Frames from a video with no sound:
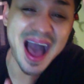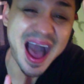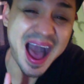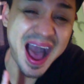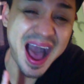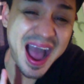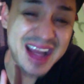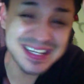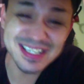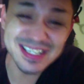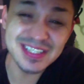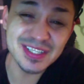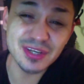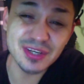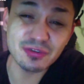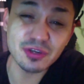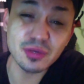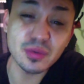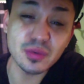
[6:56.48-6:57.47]
I
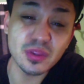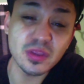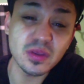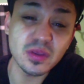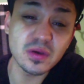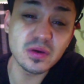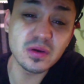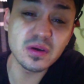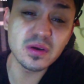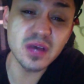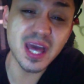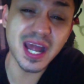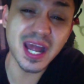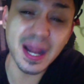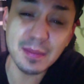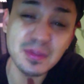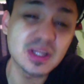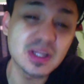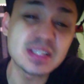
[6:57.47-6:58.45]
disagree with you, and
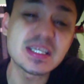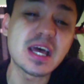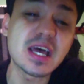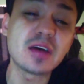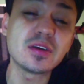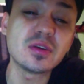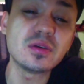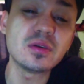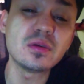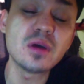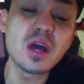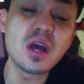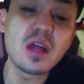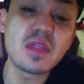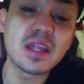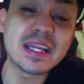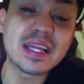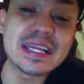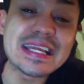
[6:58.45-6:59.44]
I'm going to tell you
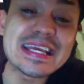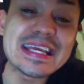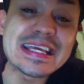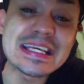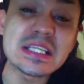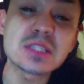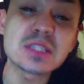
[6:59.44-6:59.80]
that it is